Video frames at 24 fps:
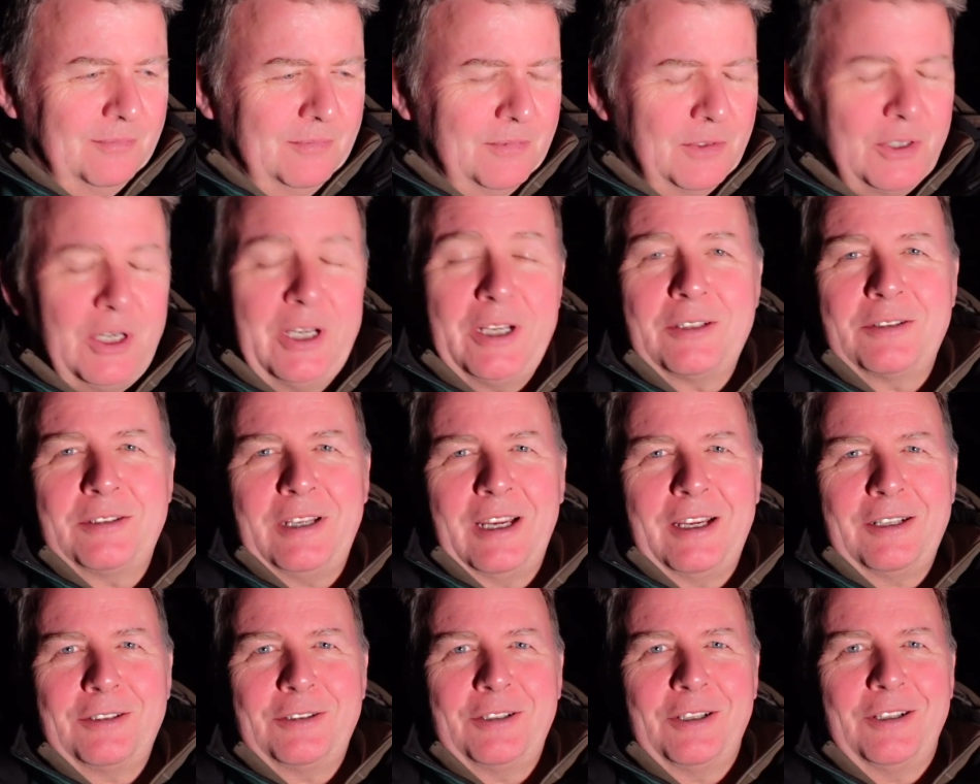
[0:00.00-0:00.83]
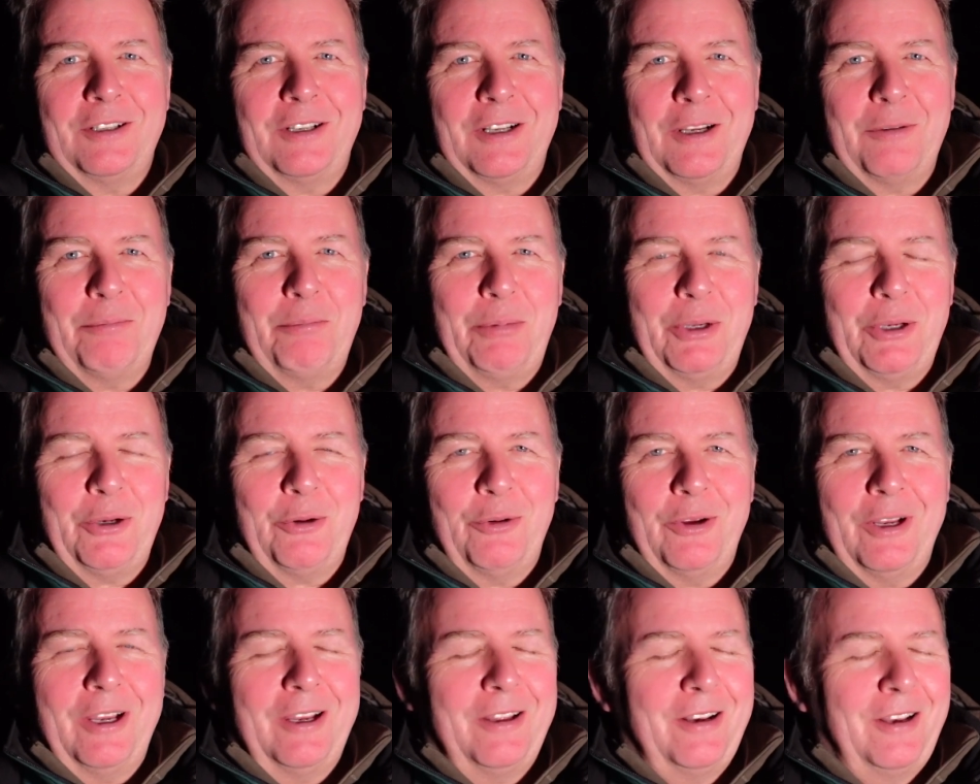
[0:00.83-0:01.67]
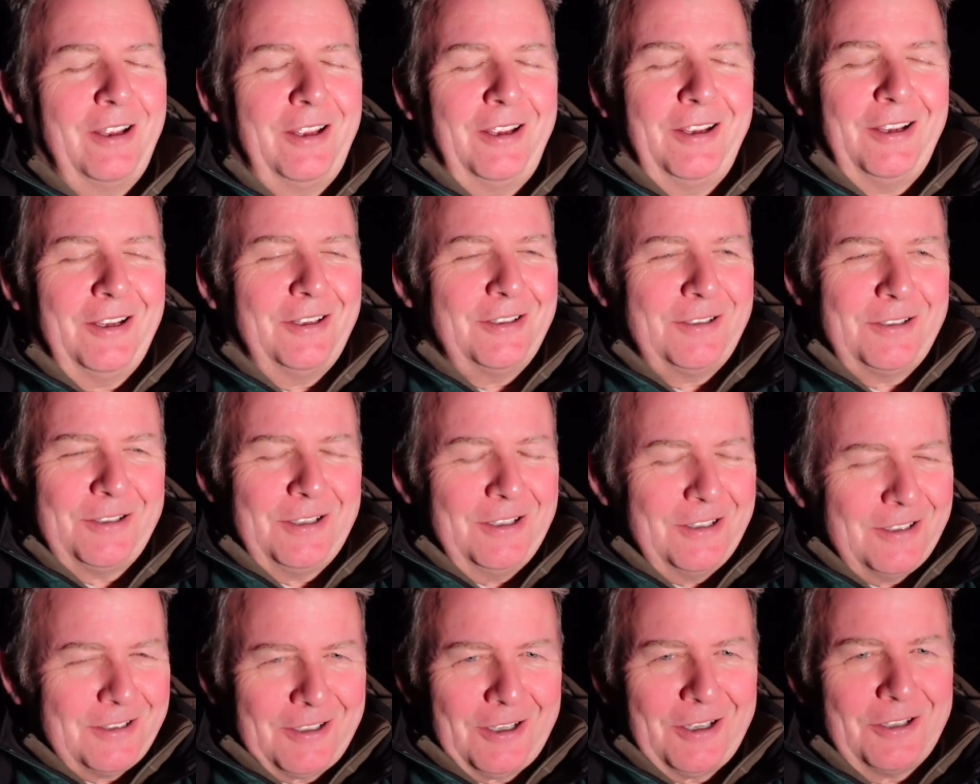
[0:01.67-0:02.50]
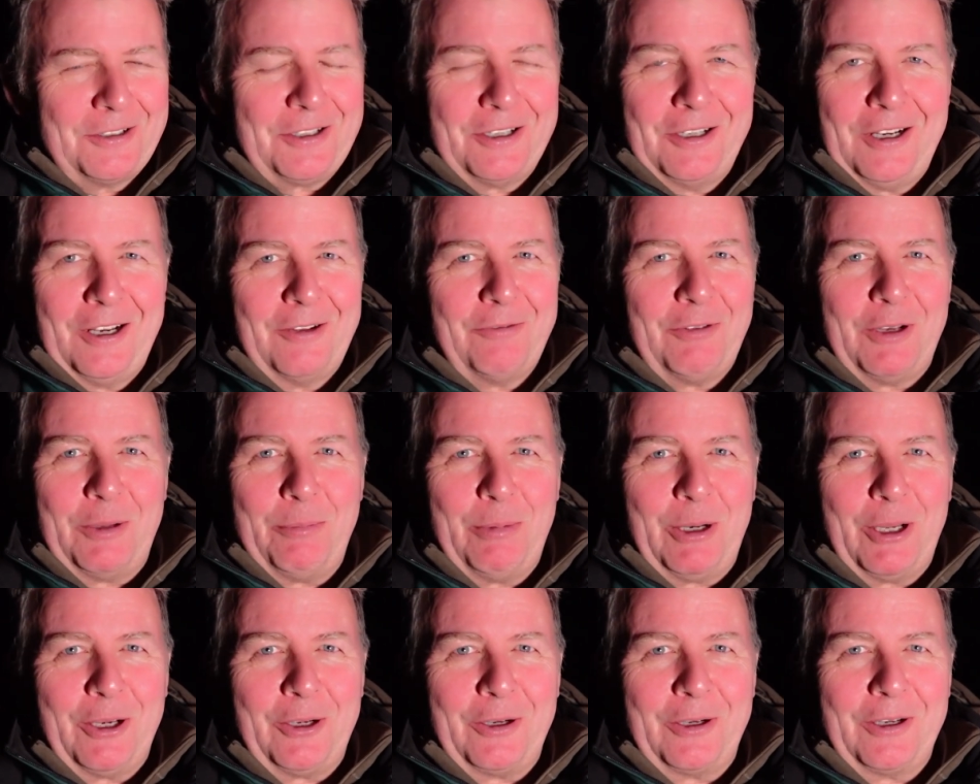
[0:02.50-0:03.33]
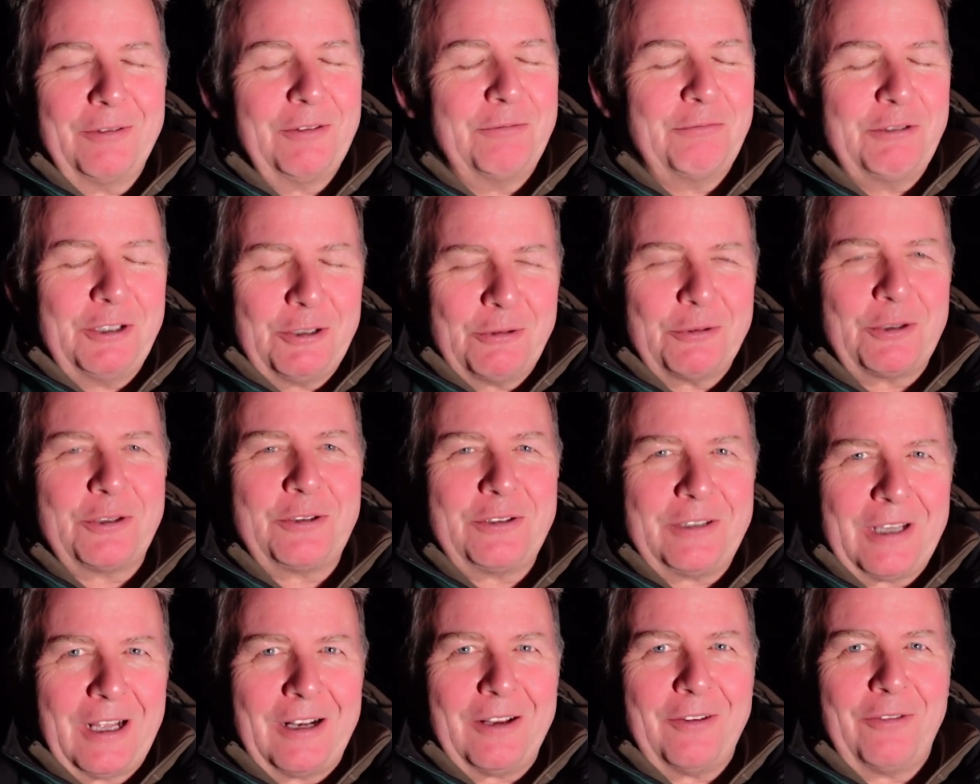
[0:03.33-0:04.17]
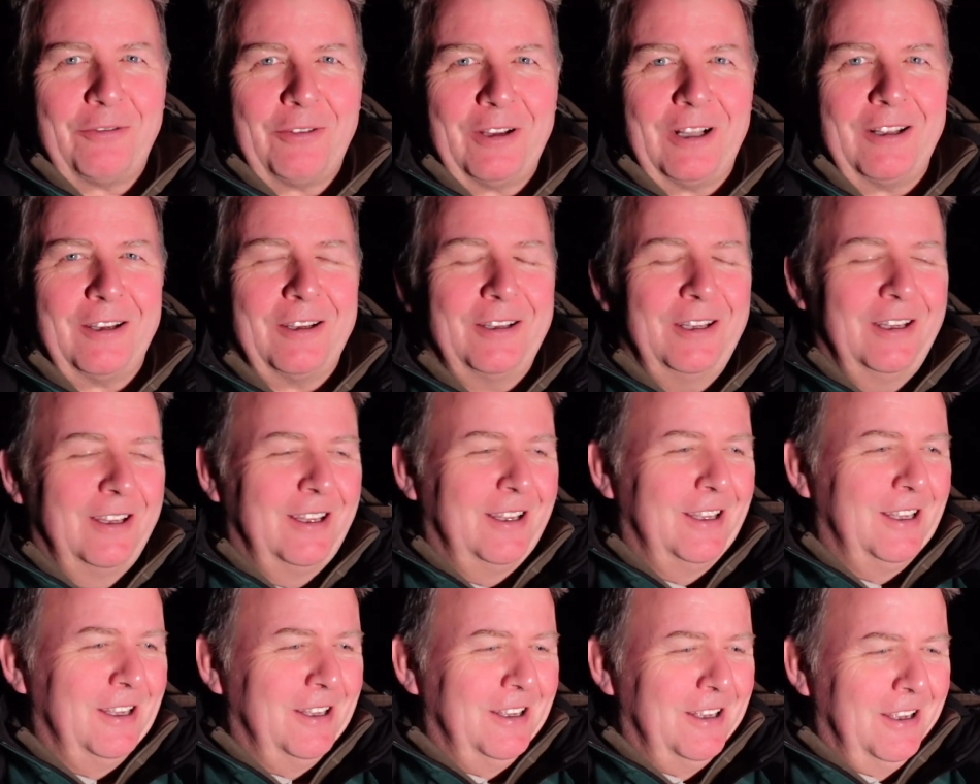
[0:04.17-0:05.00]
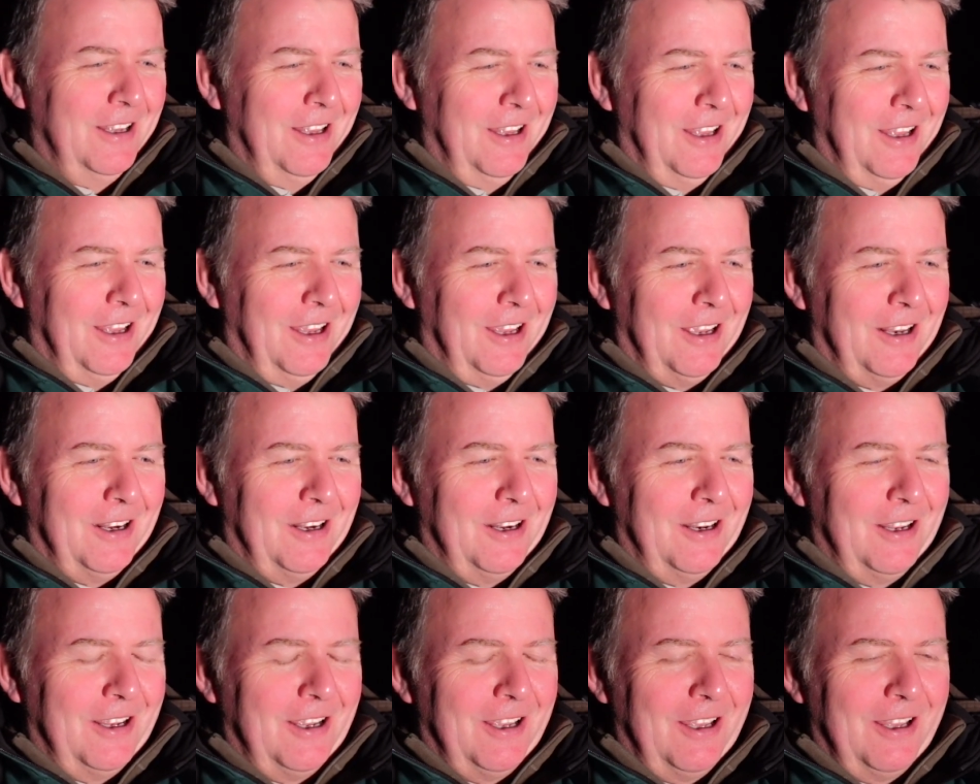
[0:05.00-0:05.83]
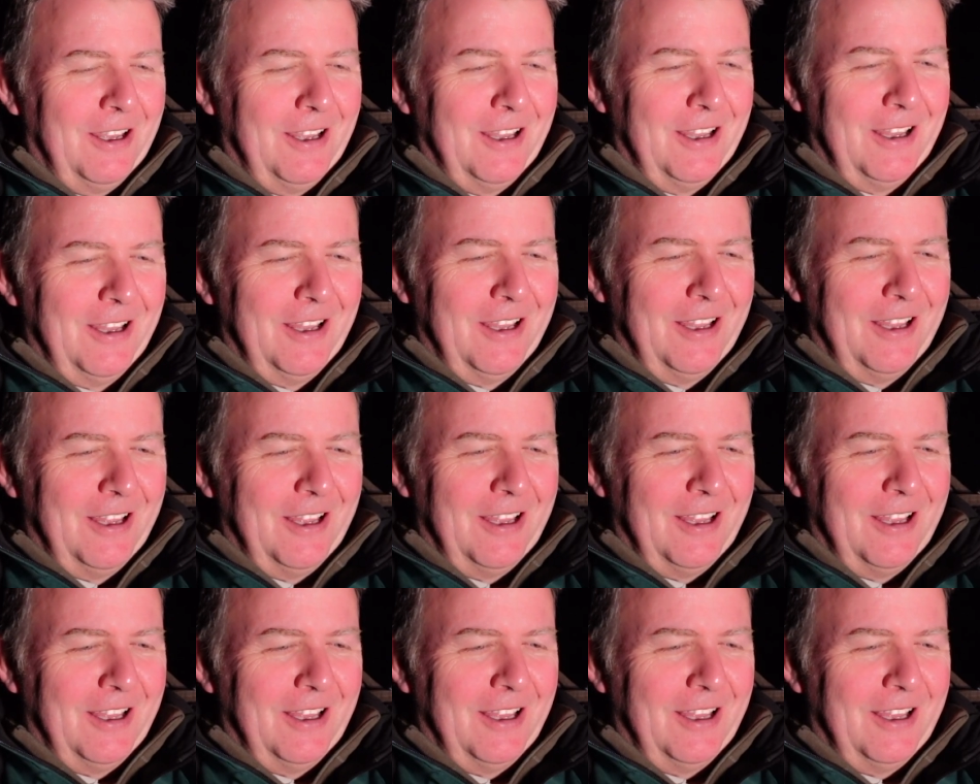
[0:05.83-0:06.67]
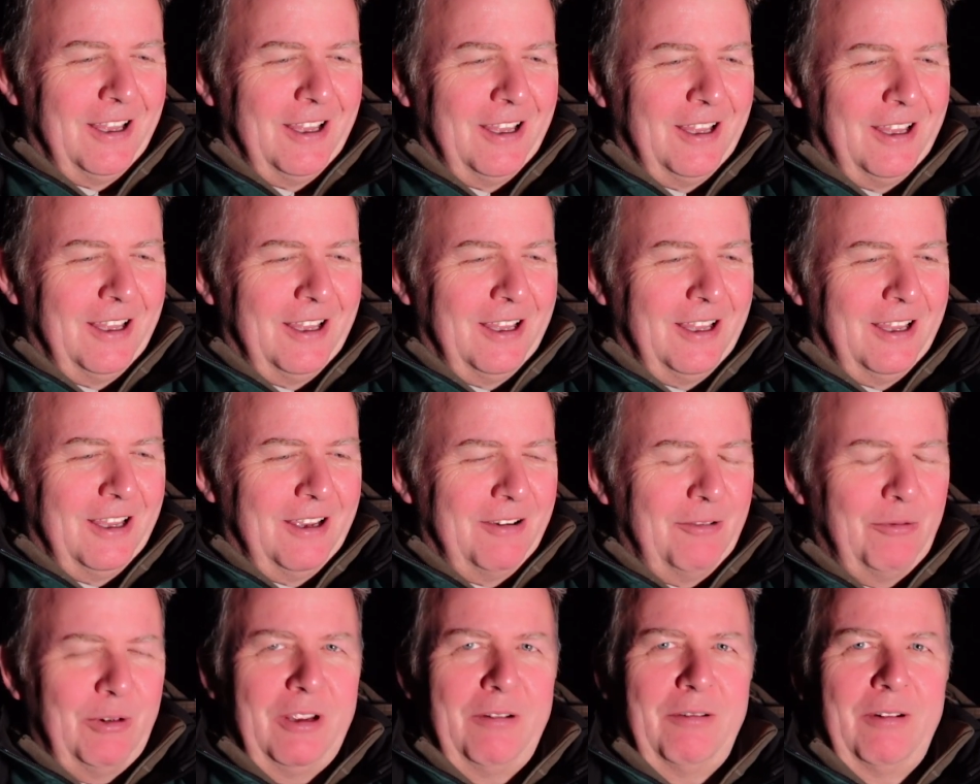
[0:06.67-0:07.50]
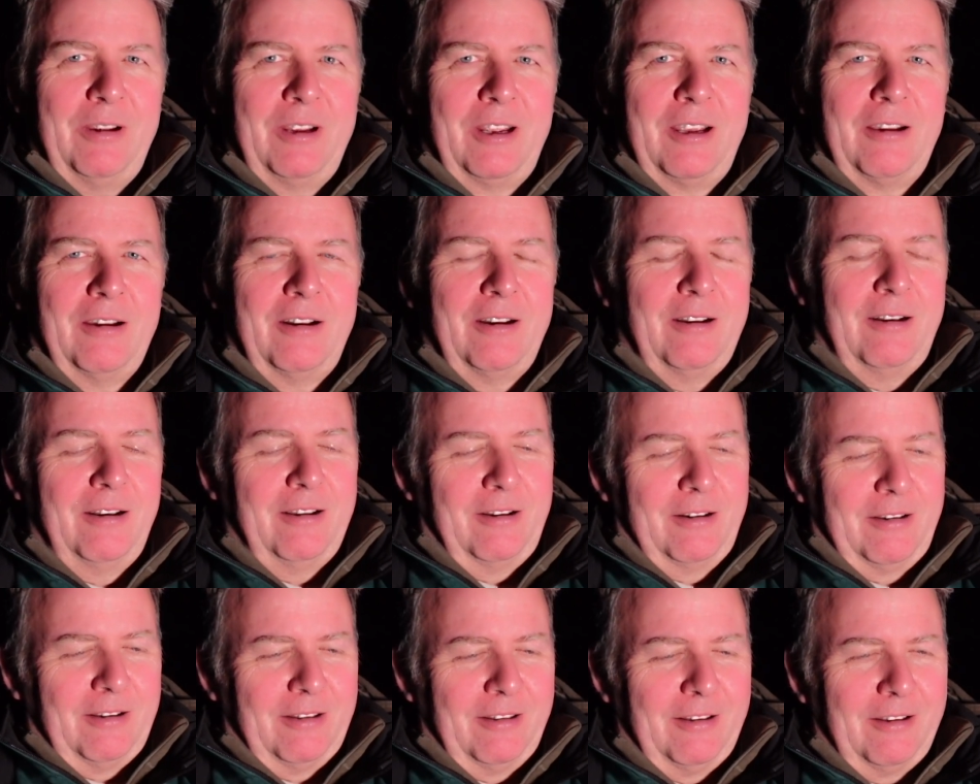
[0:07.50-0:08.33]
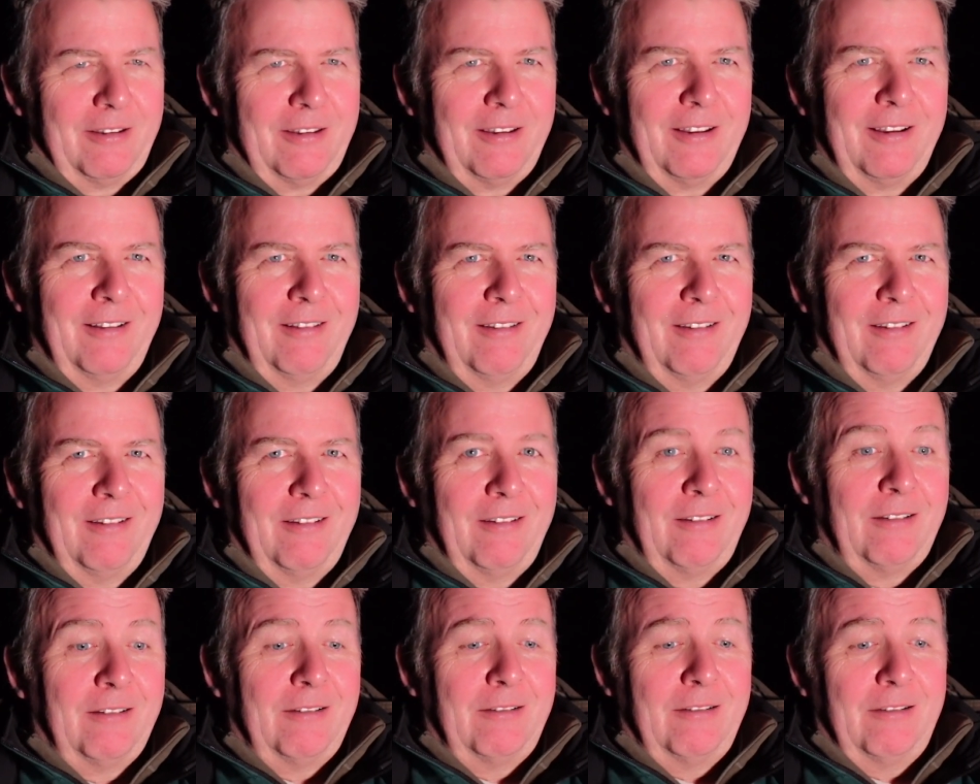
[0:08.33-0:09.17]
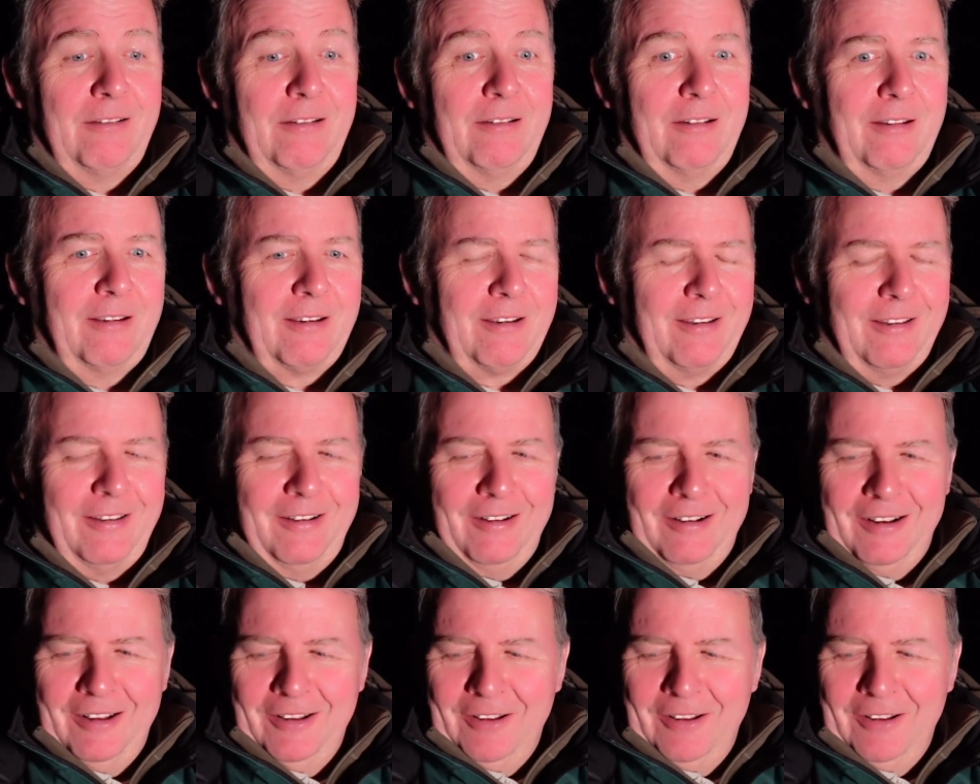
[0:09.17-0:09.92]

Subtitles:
Jake's dad turned up, Bill, and he is such a lovely bloke, a real stellar fella. And we kind of looked at this thing and thought, oh, okay.